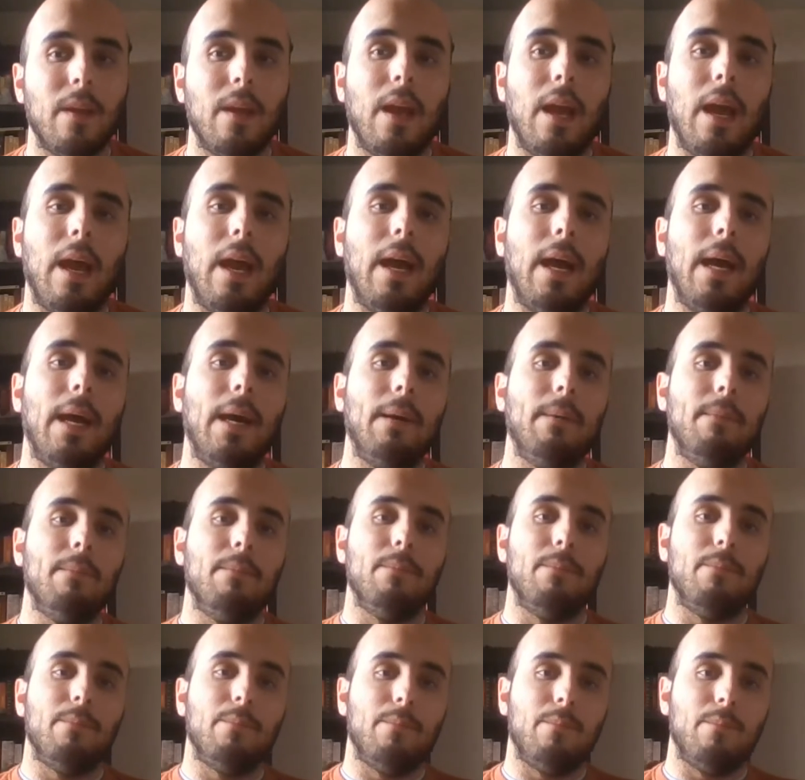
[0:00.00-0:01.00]

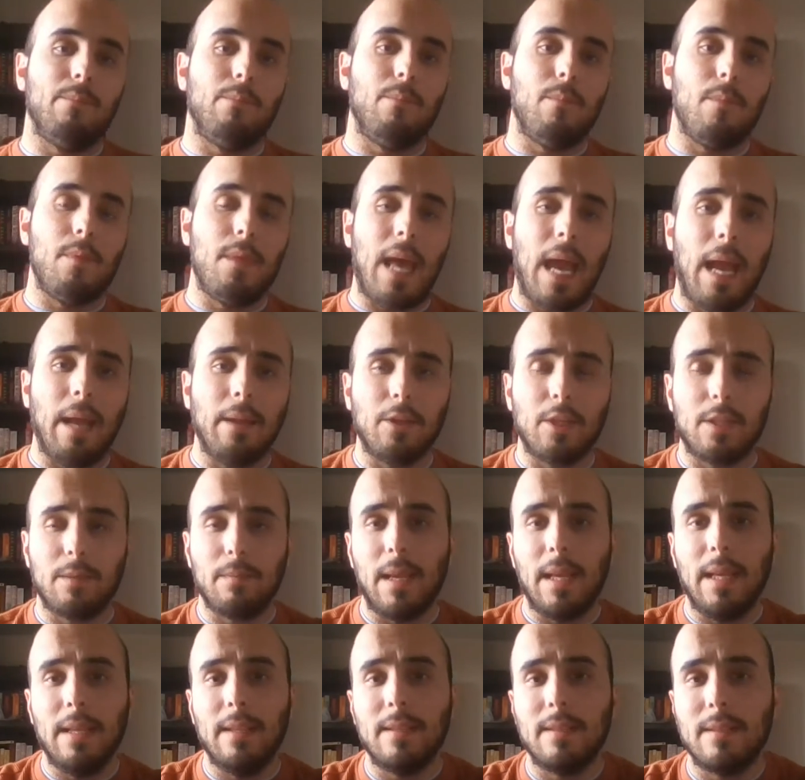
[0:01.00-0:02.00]
That just
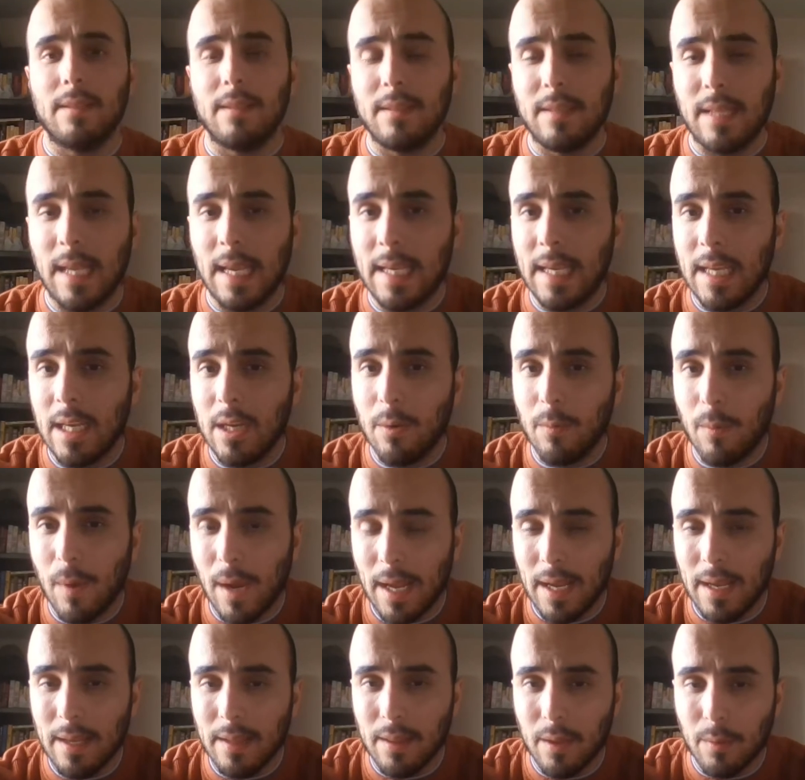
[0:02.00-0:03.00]
means taking
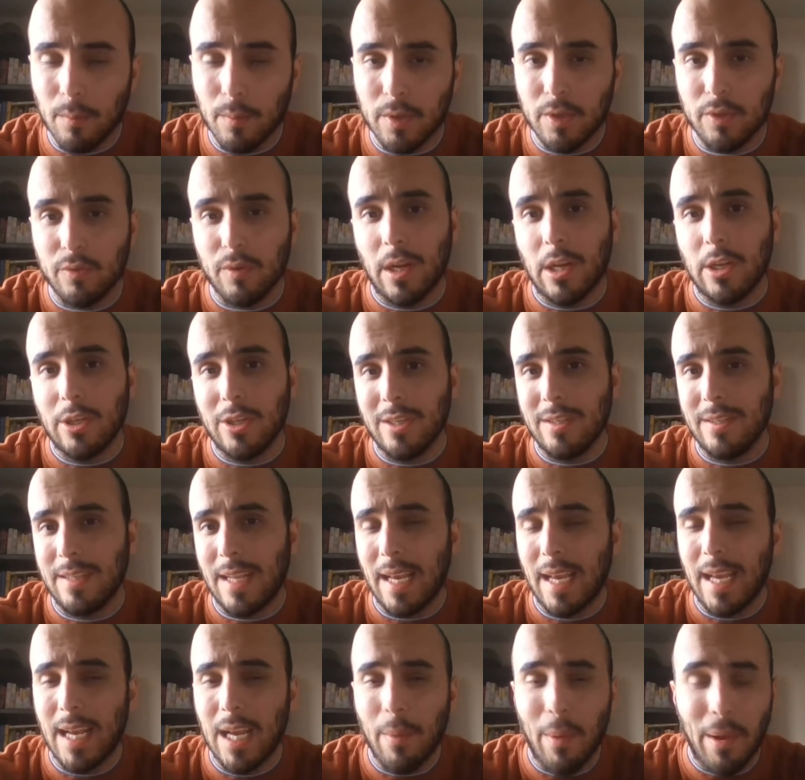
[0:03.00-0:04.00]
away the restrictions,
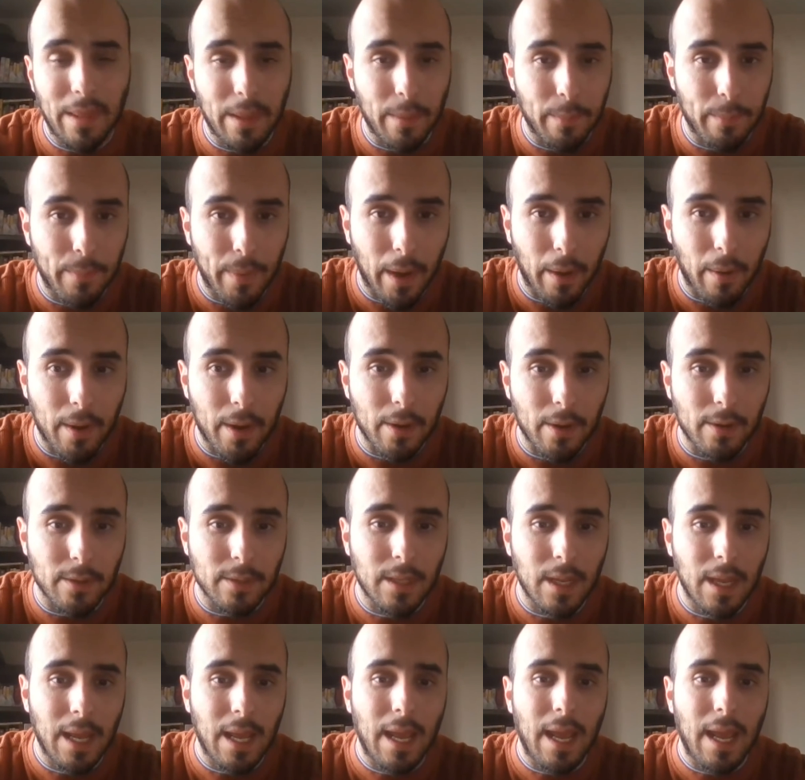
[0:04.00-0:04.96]
taking away the barriers,